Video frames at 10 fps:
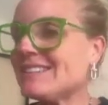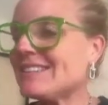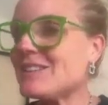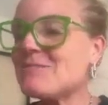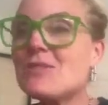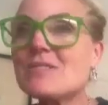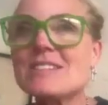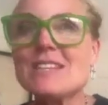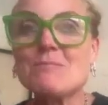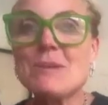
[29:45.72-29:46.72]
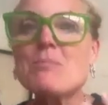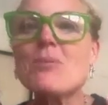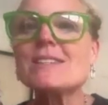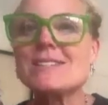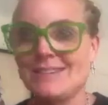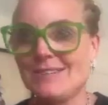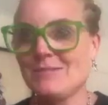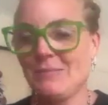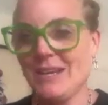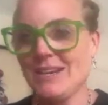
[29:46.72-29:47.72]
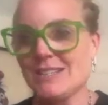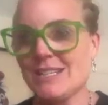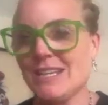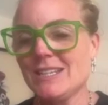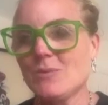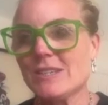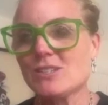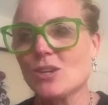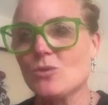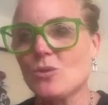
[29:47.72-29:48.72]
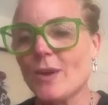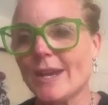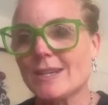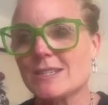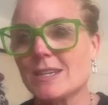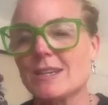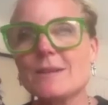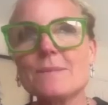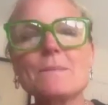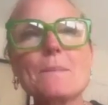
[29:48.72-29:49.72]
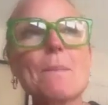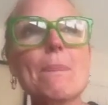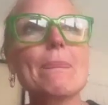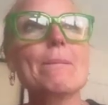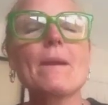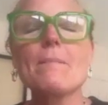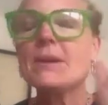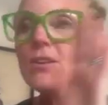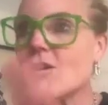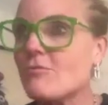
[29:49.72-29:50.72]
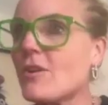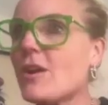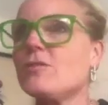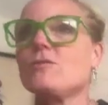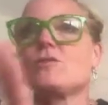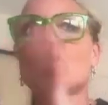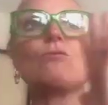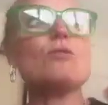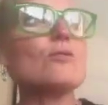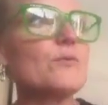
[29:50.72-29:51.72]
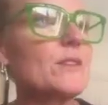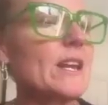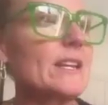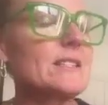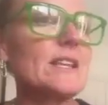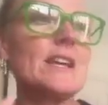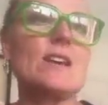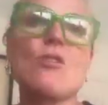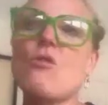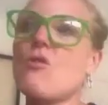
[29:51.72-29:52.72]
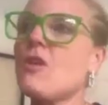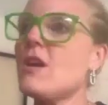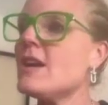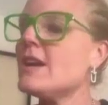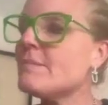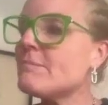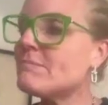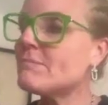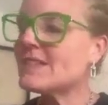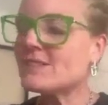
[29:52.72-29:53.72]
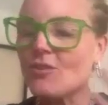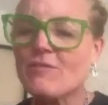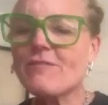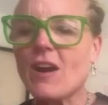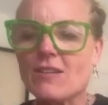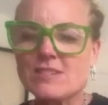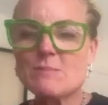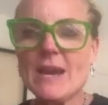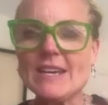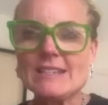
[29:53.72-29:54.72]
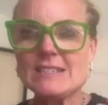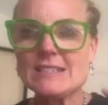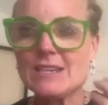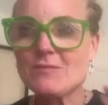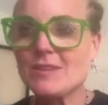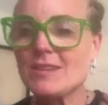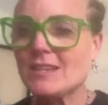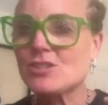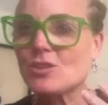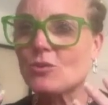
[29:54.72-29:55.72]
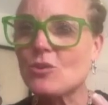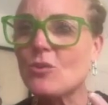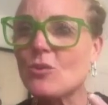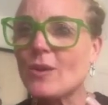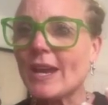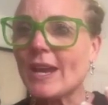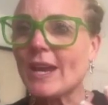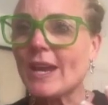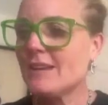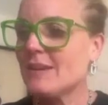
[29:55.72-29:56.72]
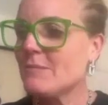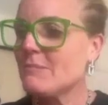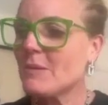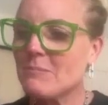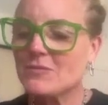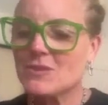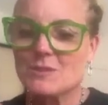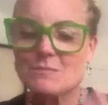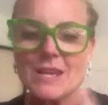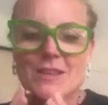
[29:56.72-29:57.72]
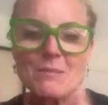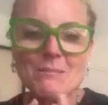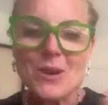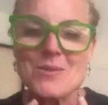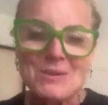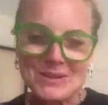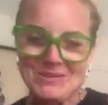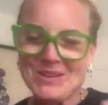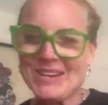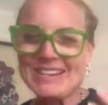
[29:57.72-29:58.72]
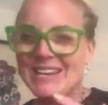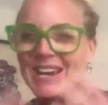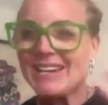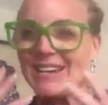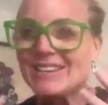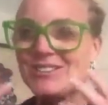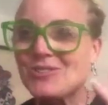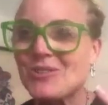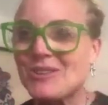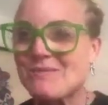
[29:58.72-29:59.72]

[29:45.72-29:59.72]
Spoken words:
community, be present, because we're so quick to be on our phones or look for the next thing or be so fast paced because everything is so quick. But just be in the moment and enjoy the